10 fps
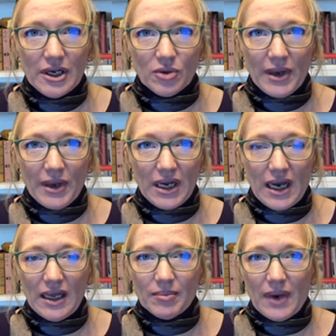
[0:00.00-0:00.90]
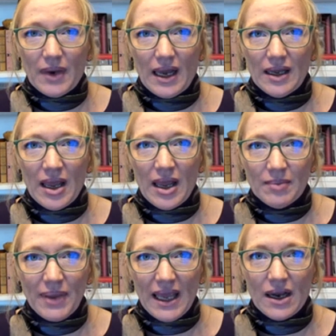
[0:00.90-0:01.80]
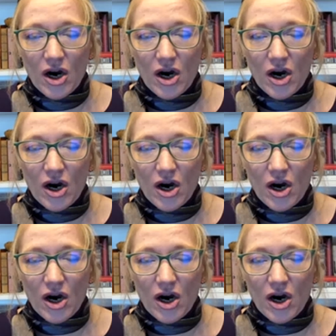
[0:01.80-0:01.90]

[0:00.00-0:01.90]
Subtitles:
here, but I am a big